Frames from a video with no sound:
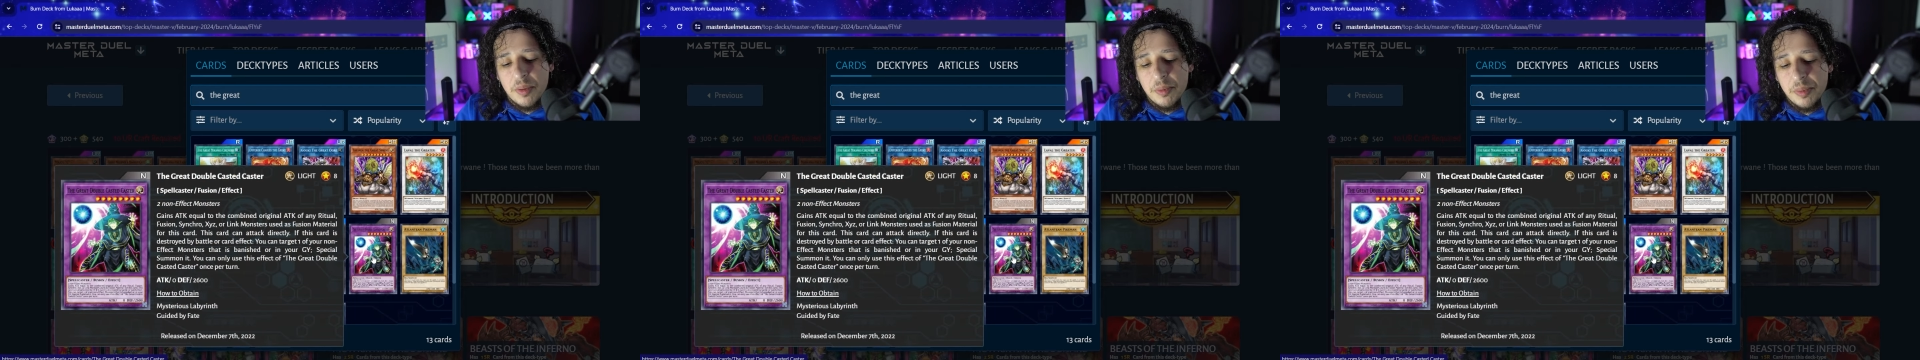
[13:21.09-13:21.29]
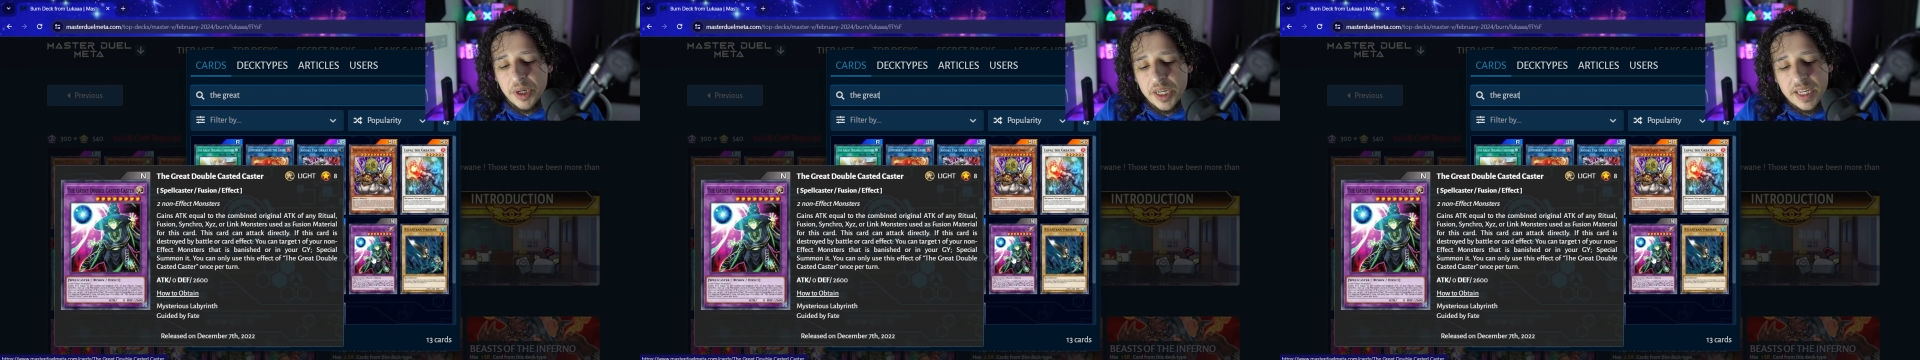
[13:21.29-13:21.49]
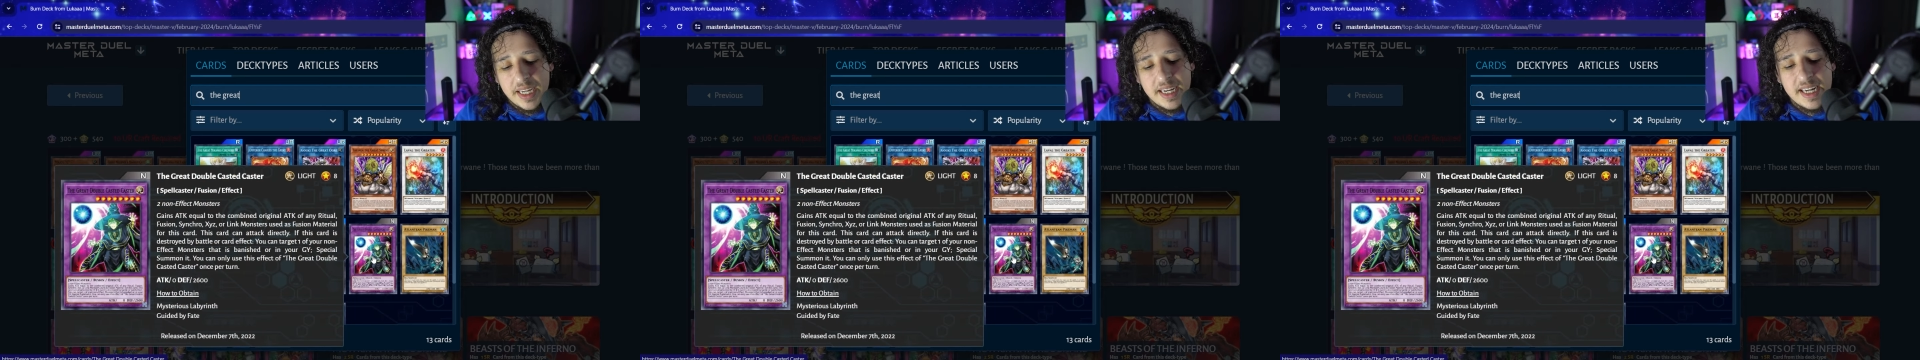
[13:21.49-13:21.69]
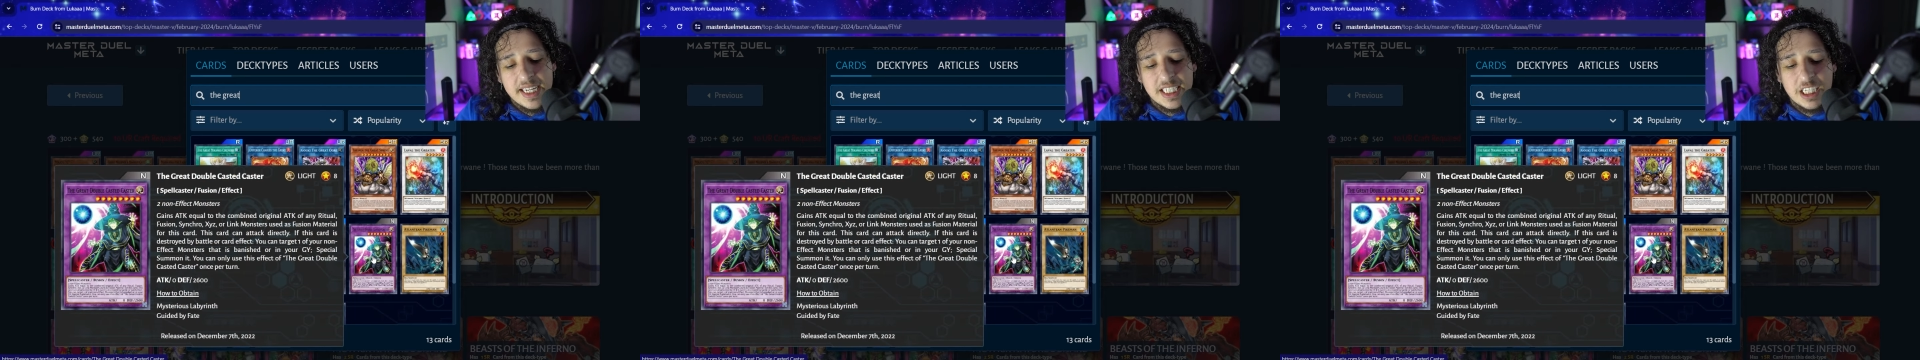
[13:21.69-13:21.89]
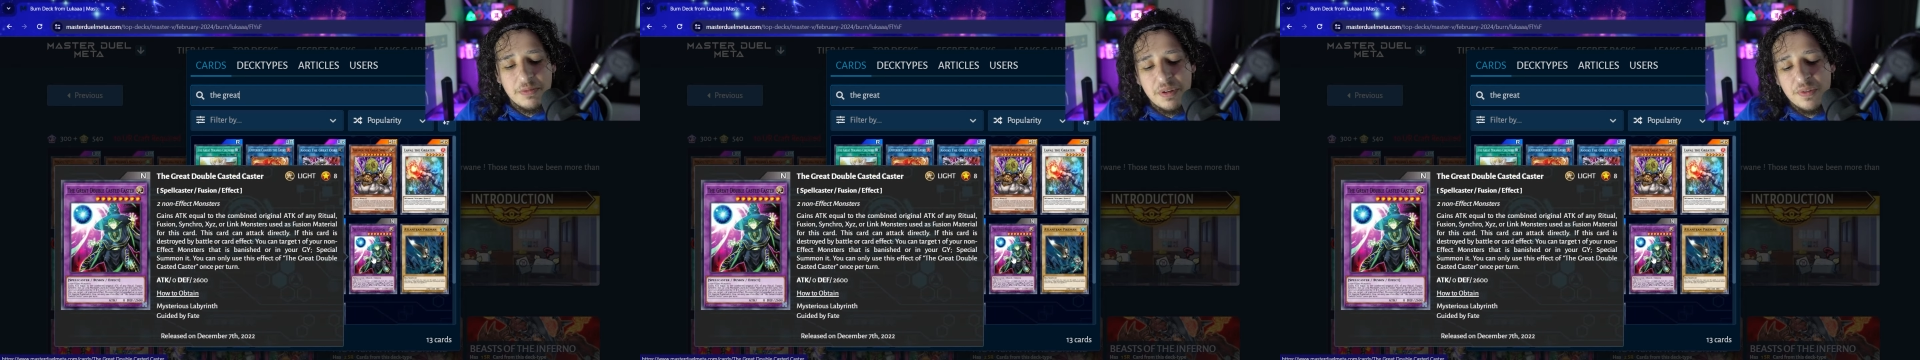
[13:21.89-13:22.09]
but it needs
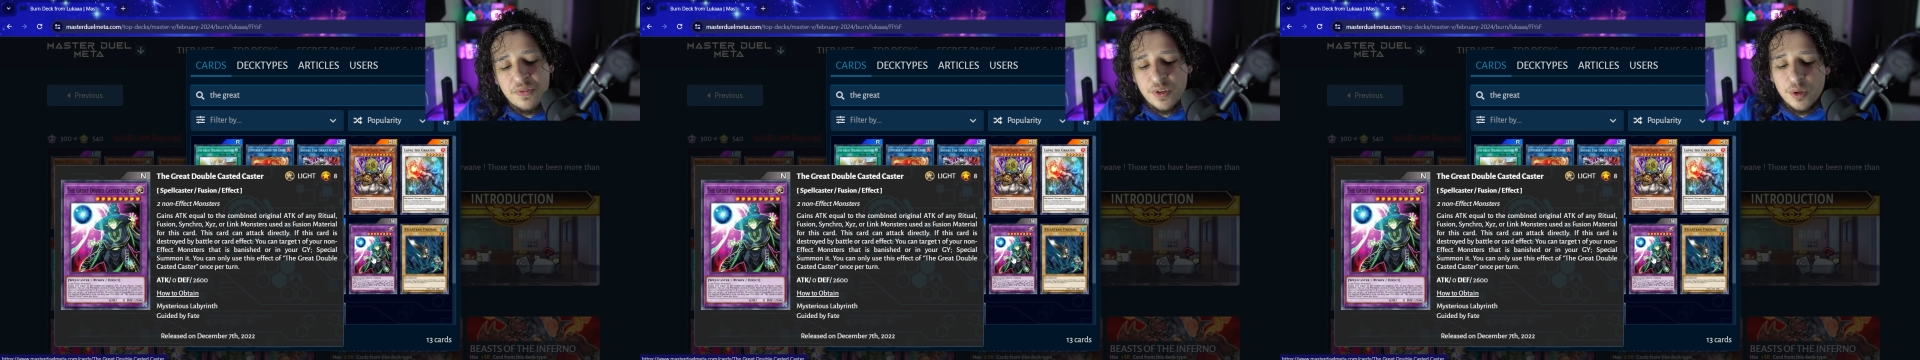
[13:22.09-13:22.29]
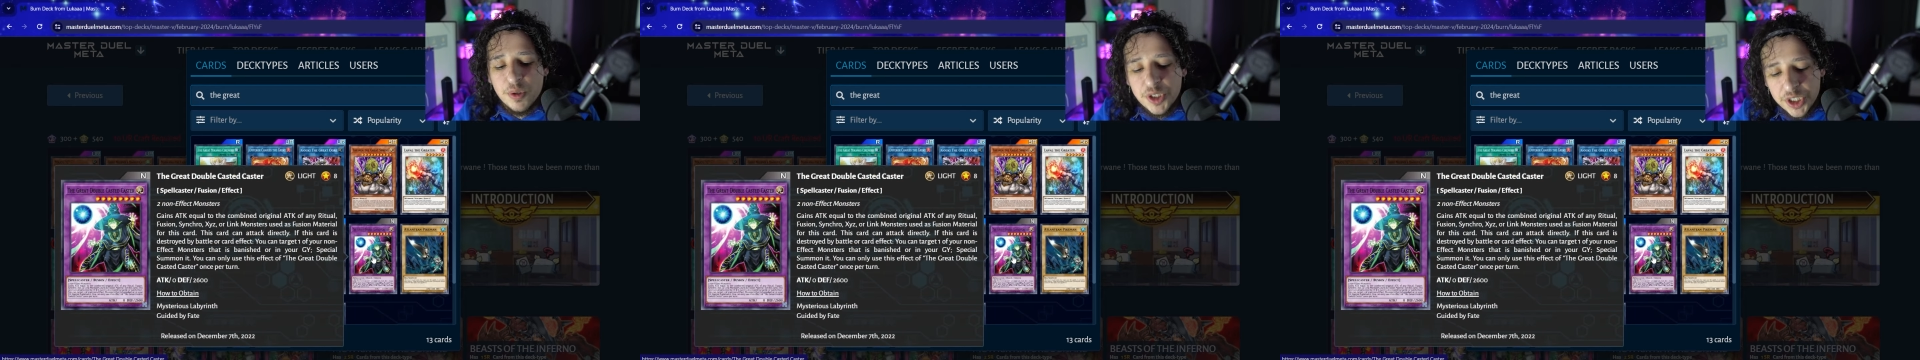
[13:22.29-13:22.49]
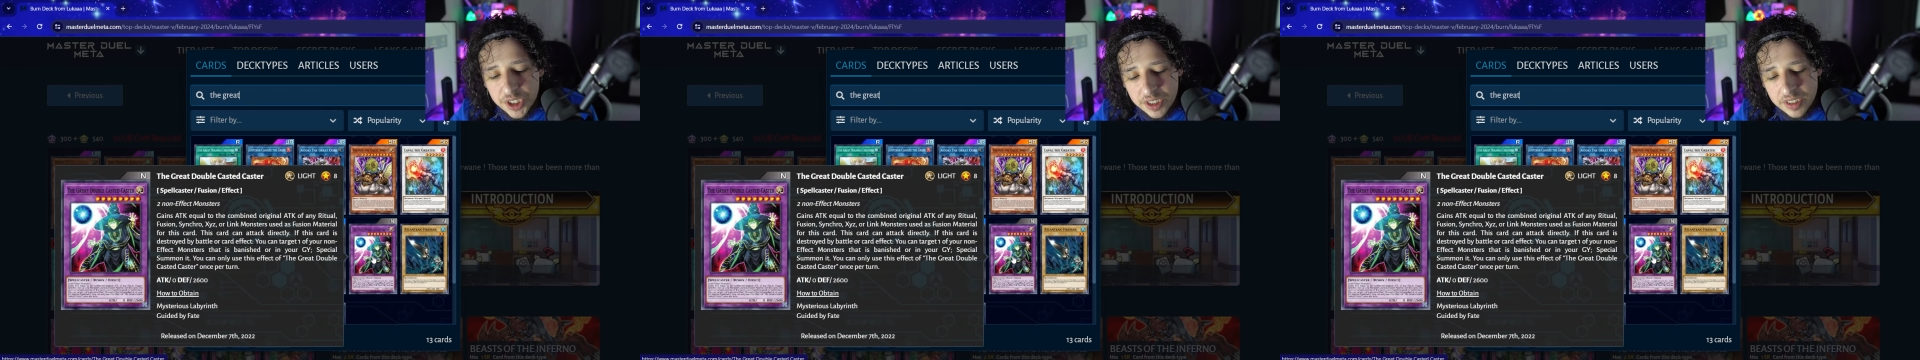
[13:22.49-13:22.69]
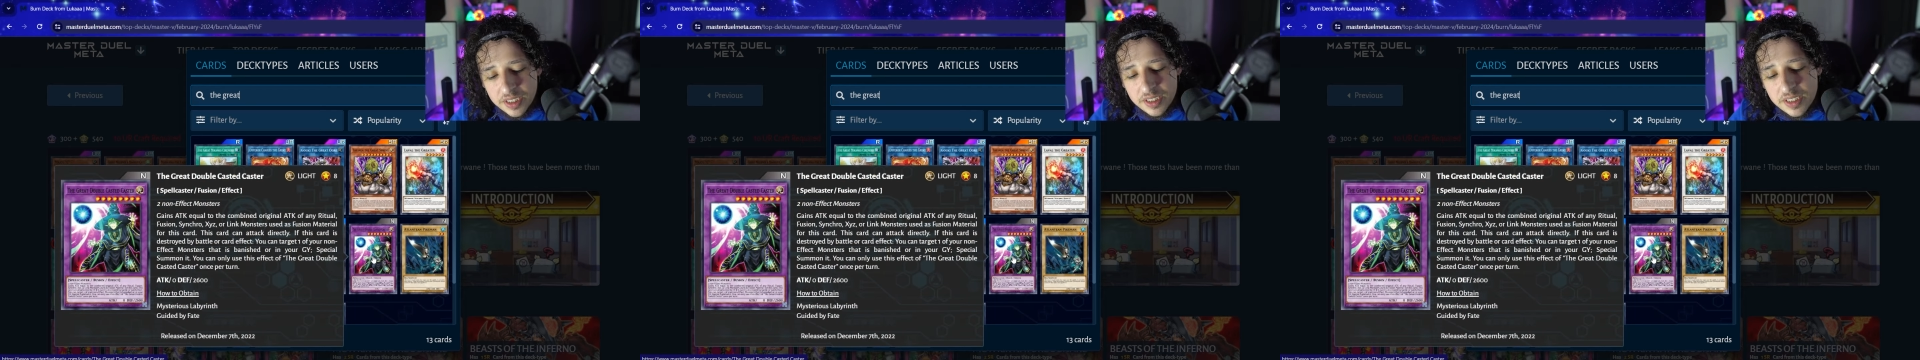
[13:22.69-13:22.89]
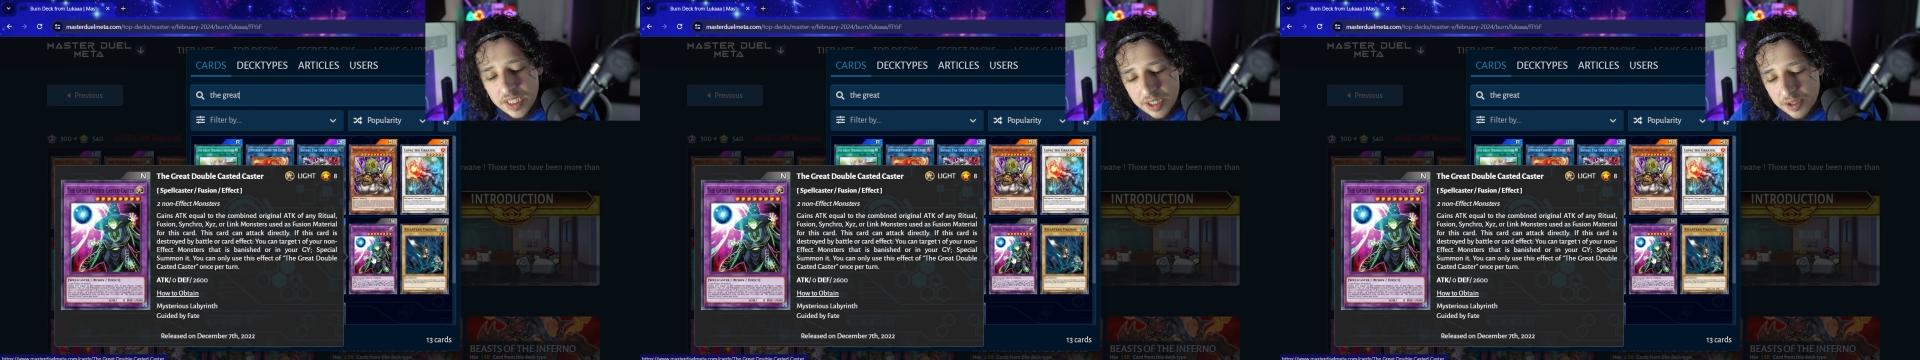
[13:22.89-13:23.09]
to be Fusion
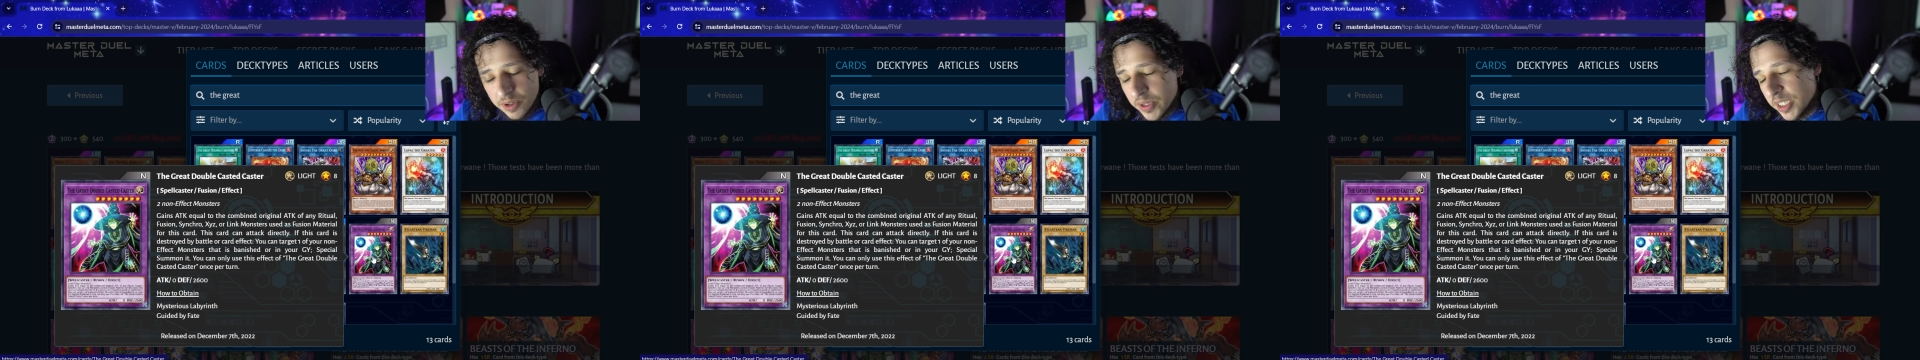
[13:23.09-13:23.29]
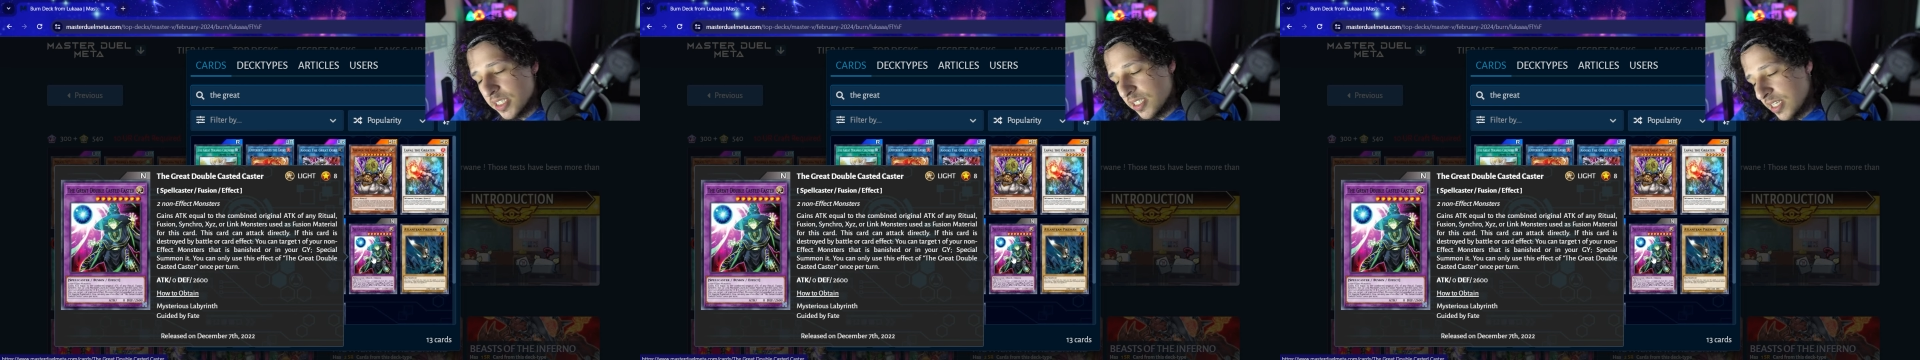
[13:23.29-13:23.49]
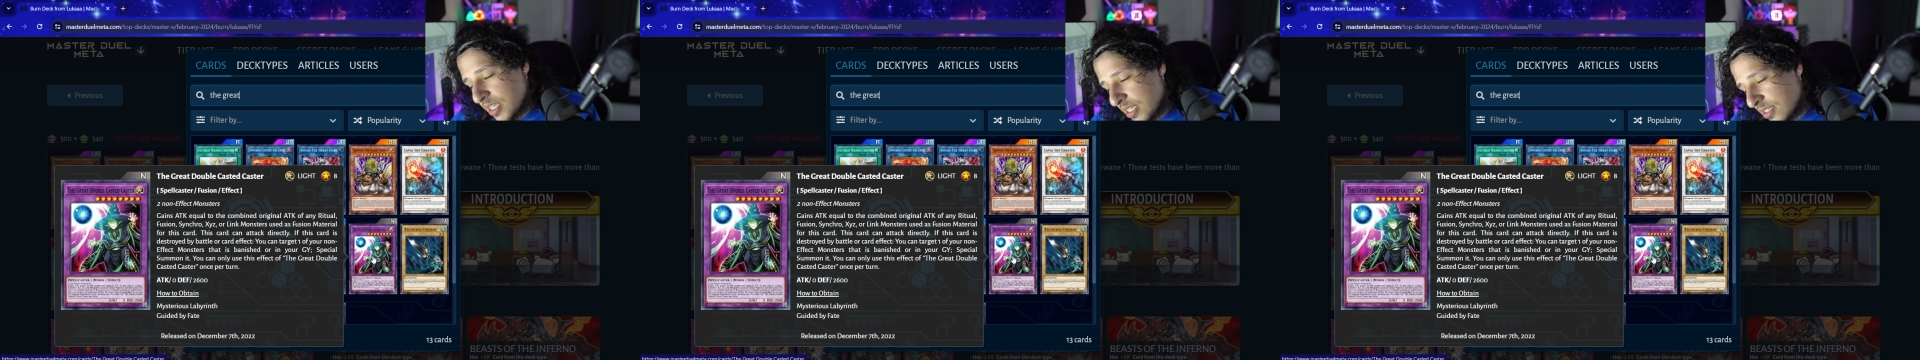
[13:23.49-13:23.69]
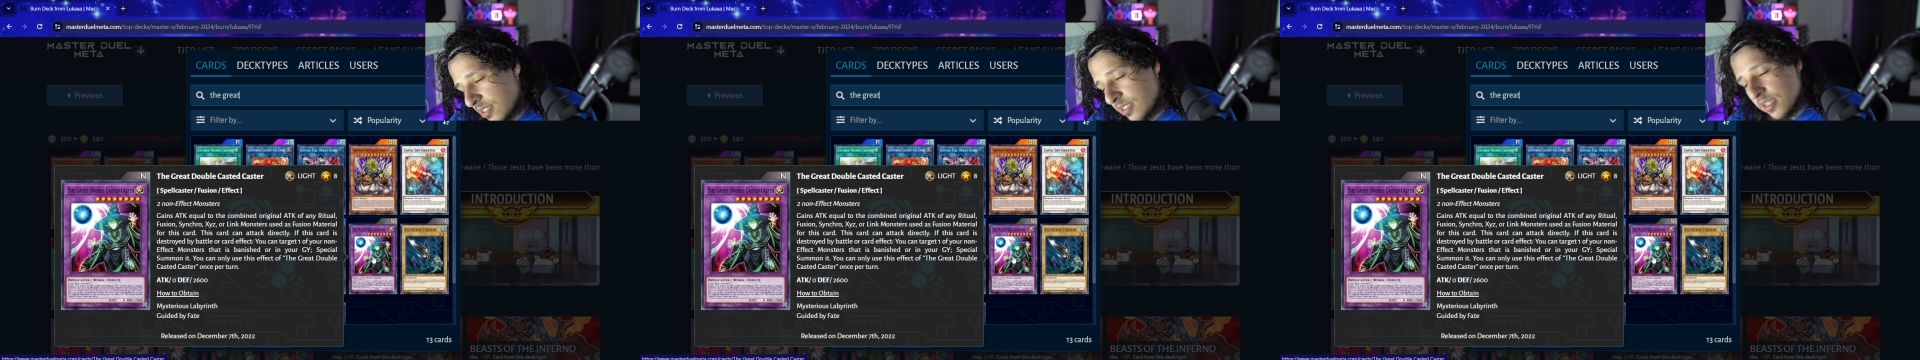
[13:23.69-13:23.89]
Synchro Xyz.